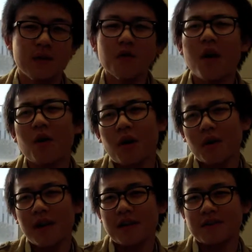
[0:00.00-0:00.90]
say, "You
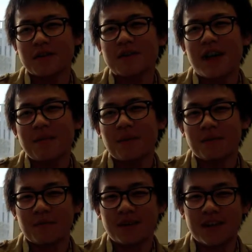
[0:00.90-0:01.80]
already is a
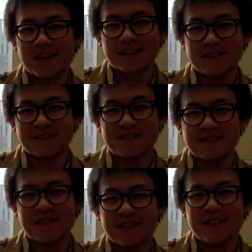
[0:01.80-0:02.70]
diamond for us.
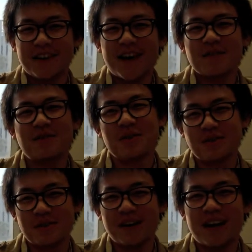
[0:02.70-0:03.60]
I have to
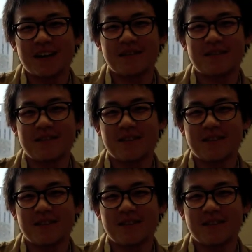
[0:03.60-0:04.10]
treat you nice."